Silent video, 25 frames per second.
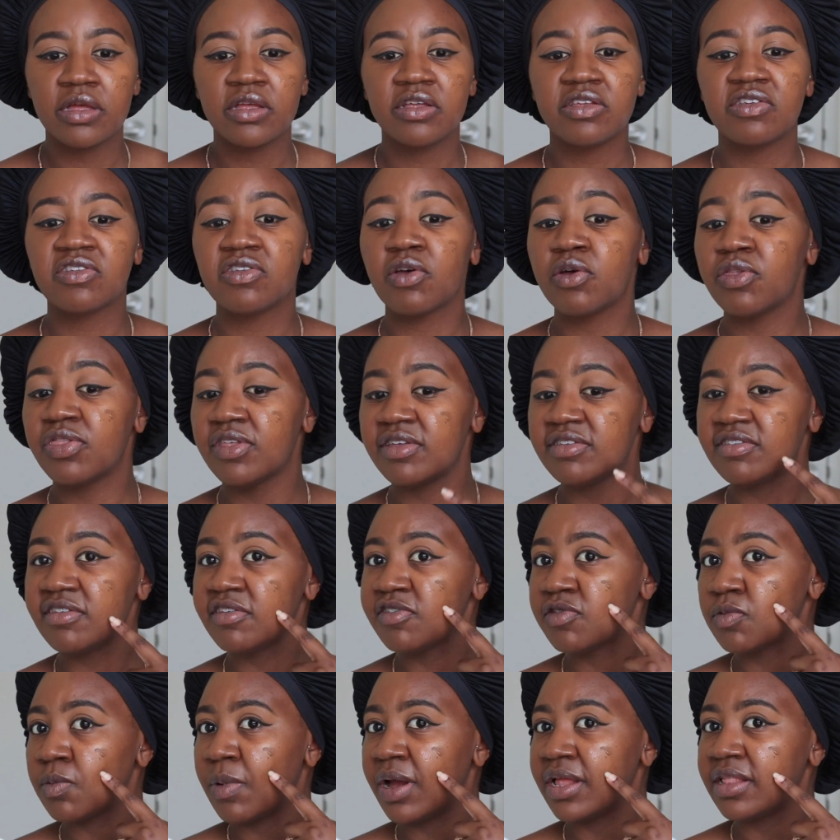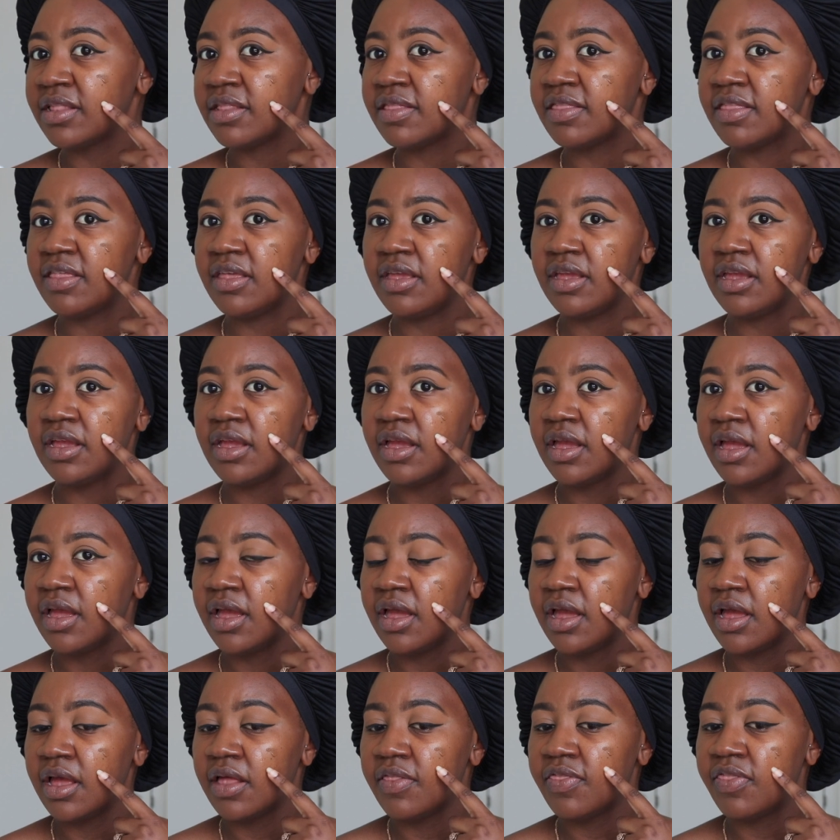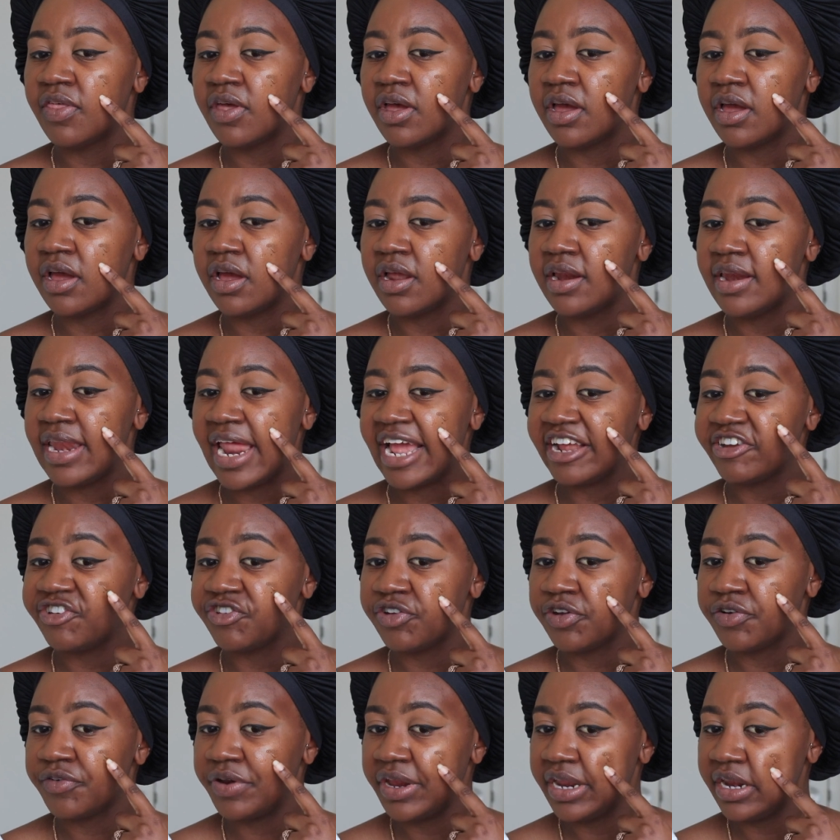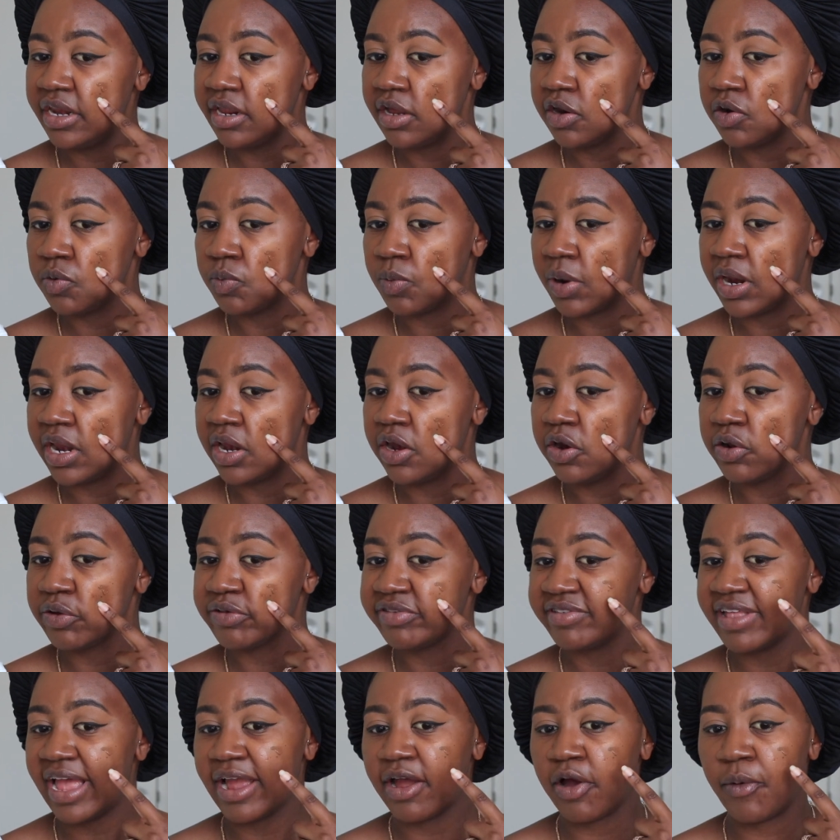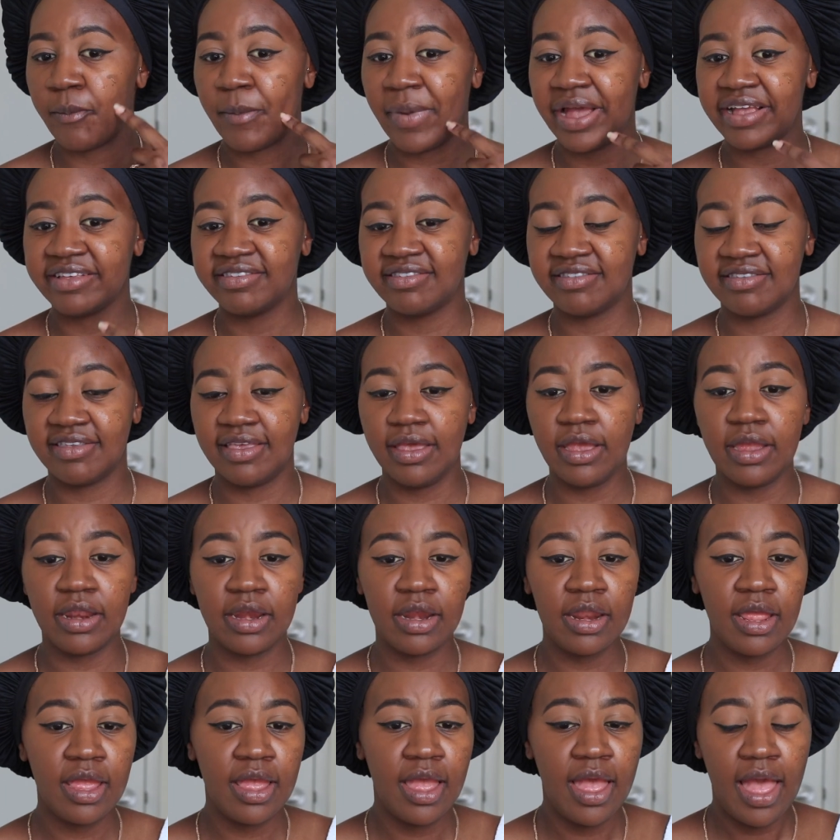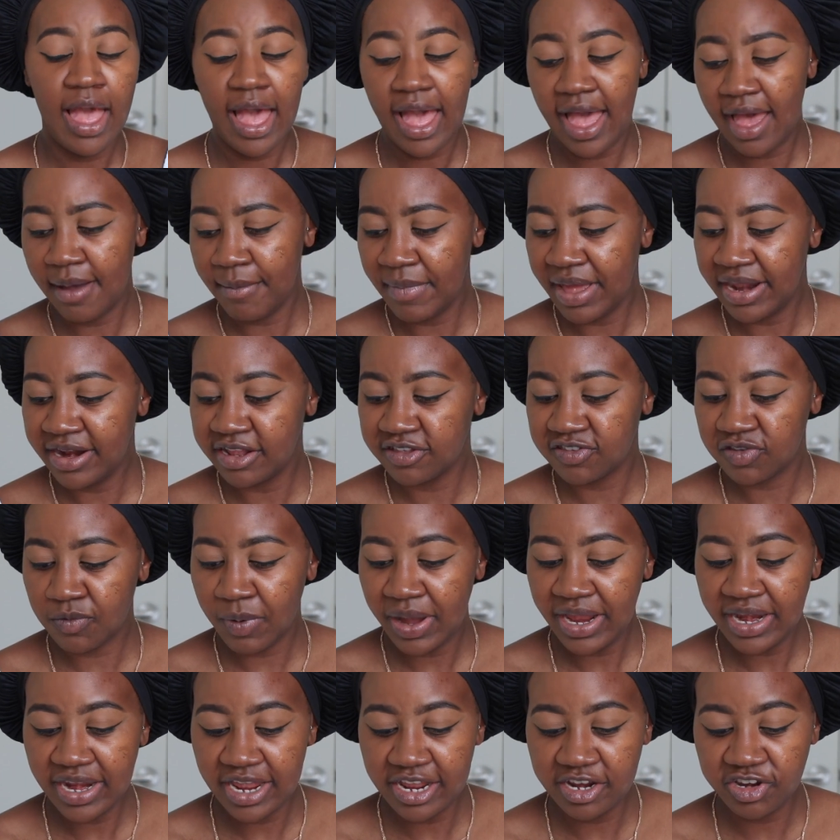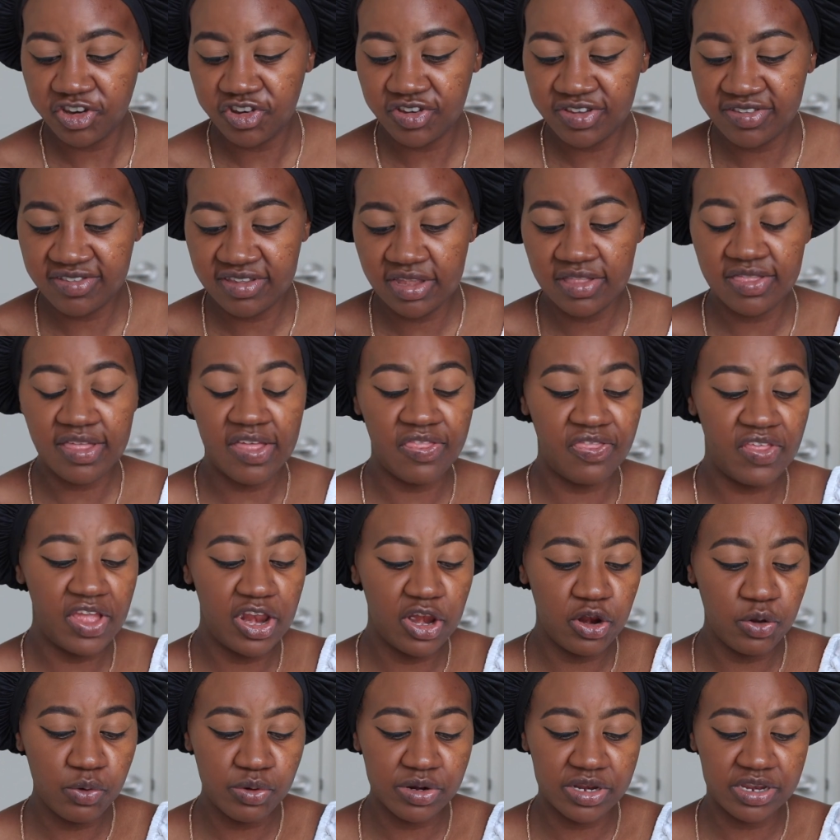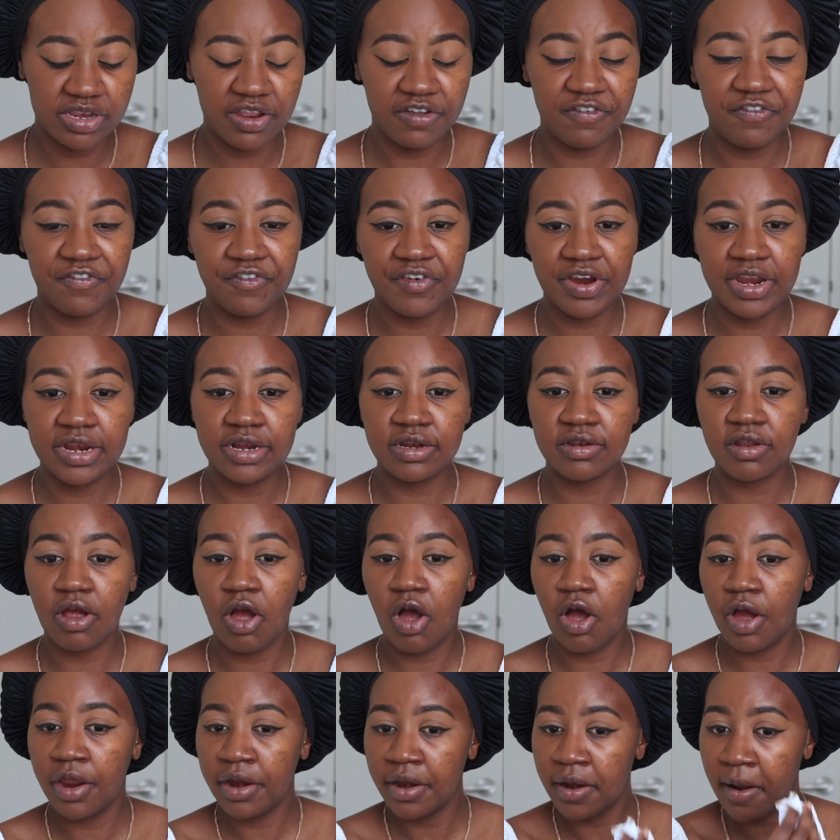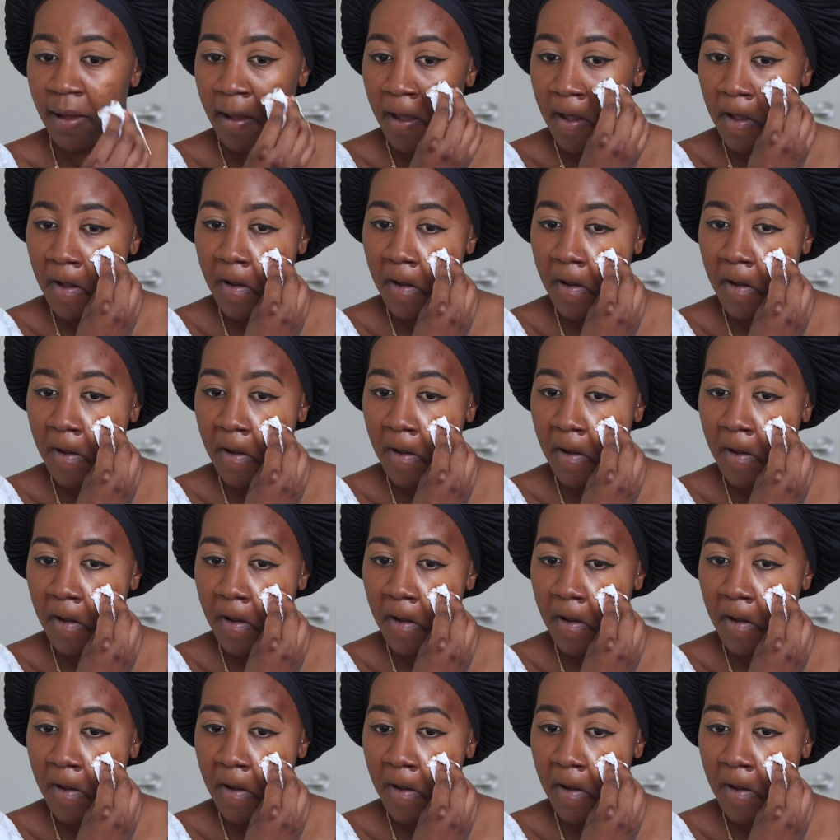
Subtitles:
so this is what the Natural Radiant one looks like on my skin, and it's quite interesting that they look different on